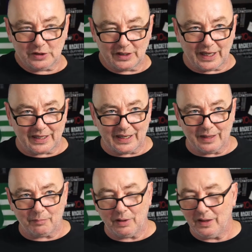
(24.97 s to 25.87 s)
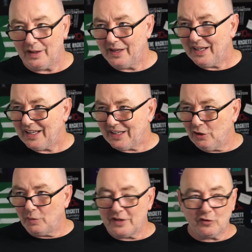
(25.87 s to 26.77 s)
And like, you
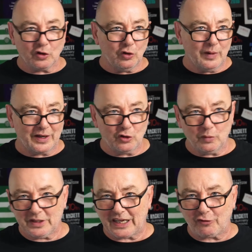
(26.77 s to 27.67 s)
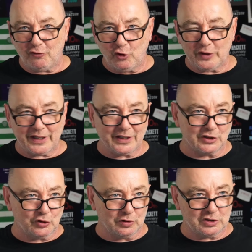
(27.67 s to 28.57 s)
know, when you've got nowhere to go and you're like 14
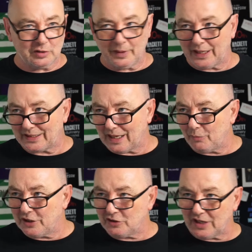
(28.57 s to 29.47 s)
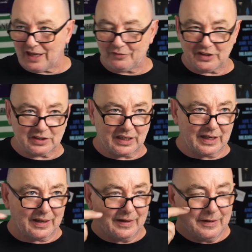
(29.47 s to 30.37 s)
years old or something like that, we used to have this
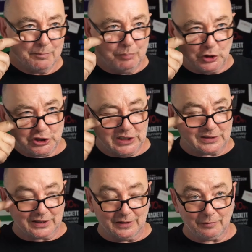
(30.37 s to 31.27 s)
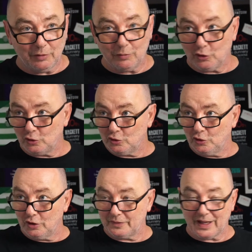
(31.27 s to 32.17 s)
bush shelter where we'd all
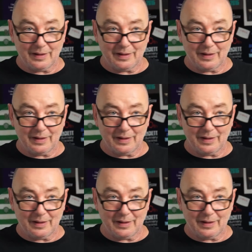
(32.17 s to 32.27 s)
go